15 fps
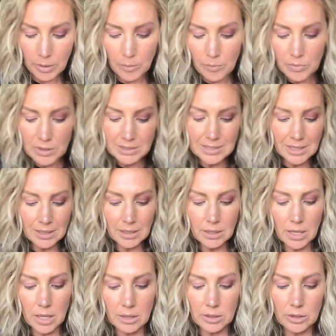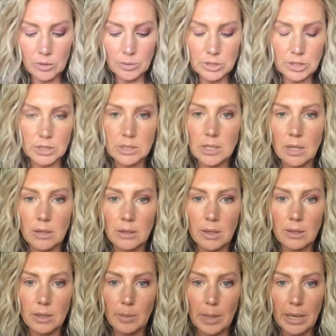the second color, which is
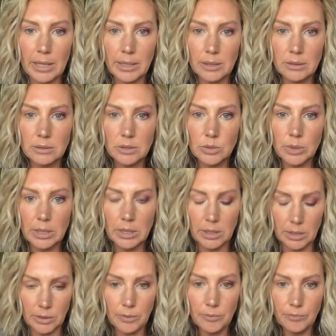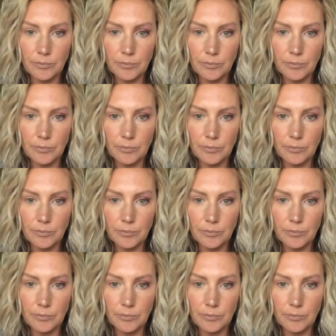Lullaby. It's right here.